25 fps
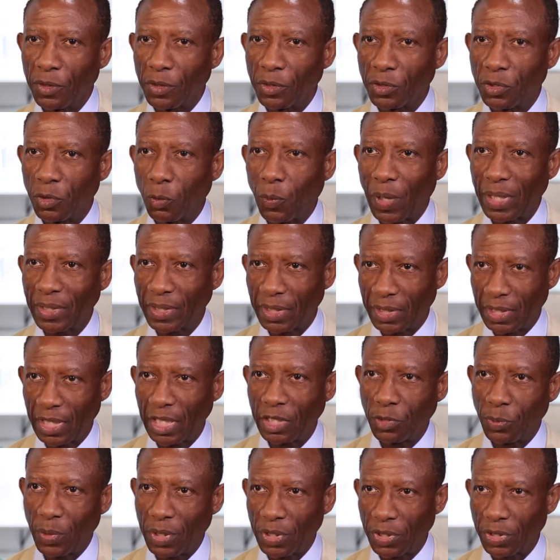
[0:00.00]
So once the
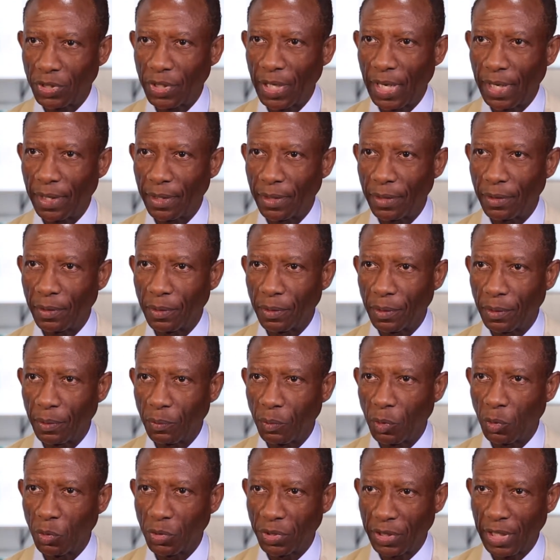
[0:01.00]
surgery is done, we will